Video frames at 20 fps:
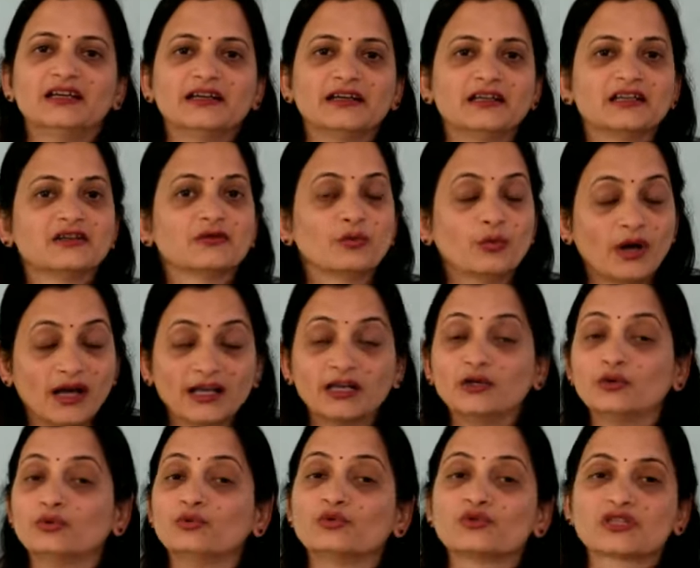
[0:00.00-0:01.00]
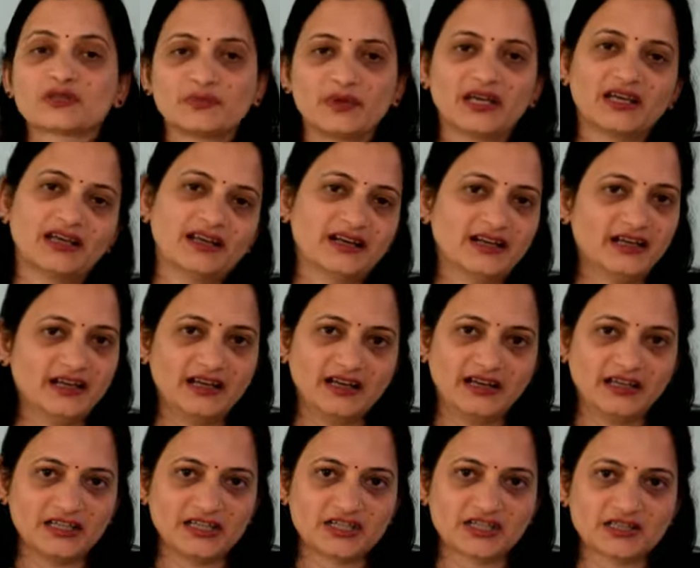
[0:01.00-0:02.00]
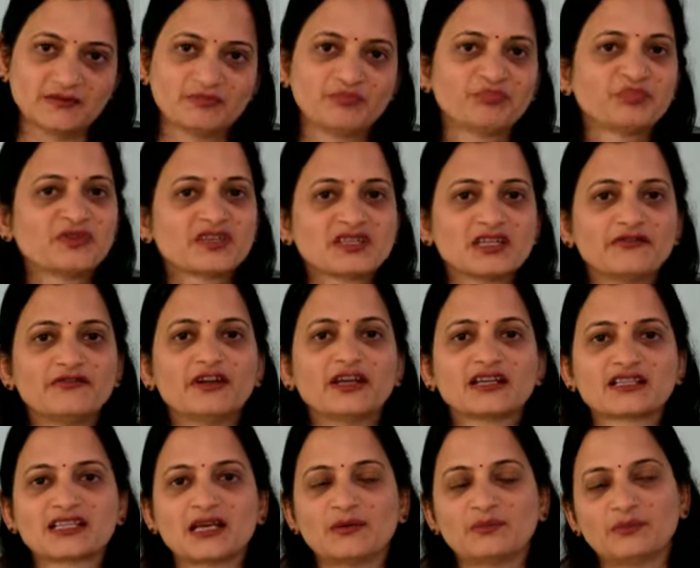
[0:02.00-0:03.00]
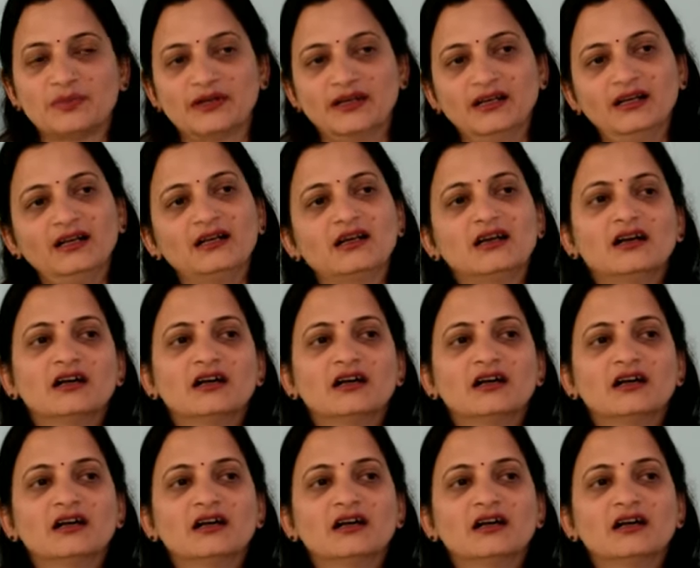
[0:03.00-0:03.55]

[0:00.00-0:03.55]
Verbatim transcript: in while you speak in English. Say for example,